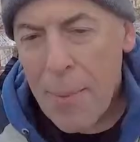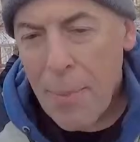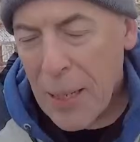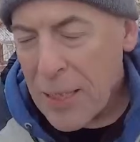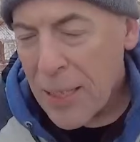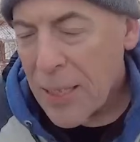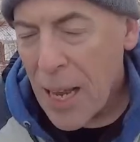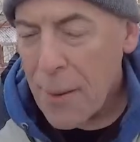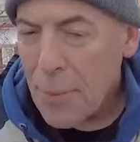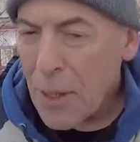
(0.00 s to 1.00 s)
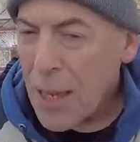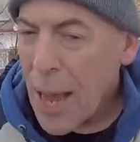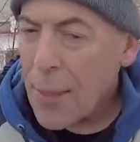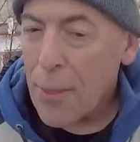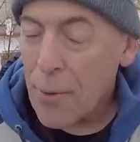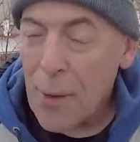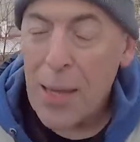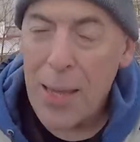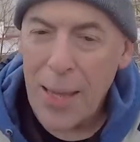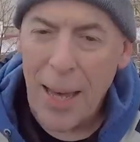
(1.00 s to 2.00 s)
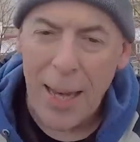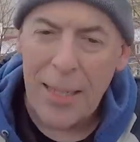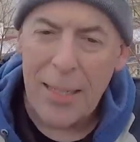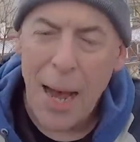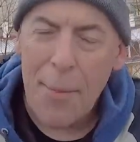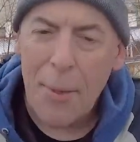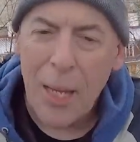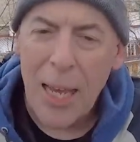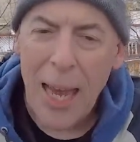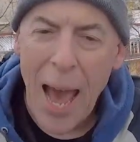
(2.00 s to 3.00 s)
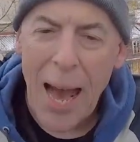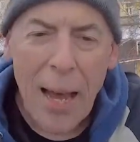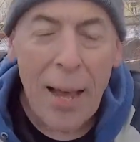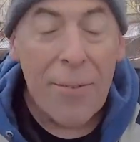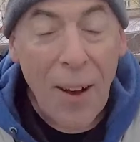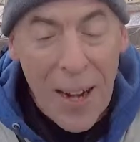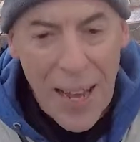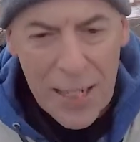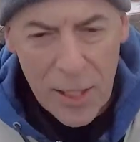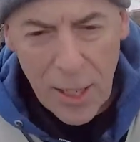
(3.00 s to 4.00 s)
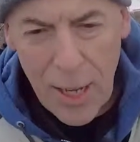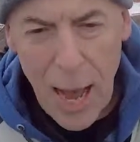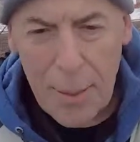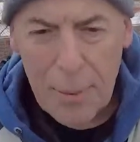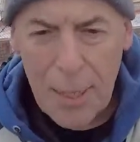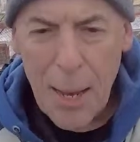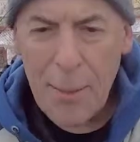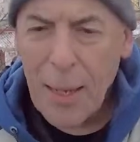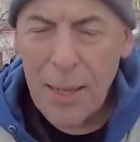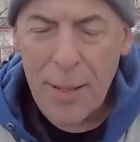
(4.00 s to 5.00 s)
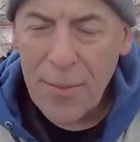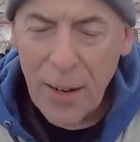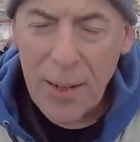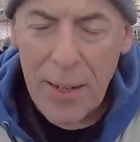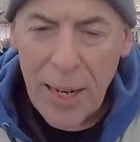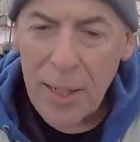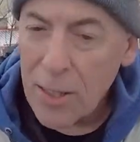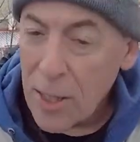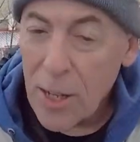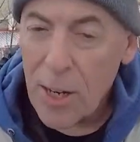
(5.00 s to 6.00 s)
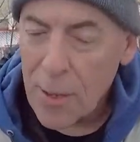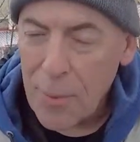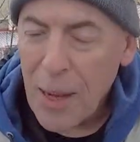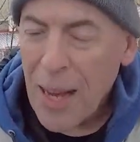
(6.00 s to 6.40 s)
Basically, I'm looking at three things. I'm looking at a financial collapse coming in the very near term.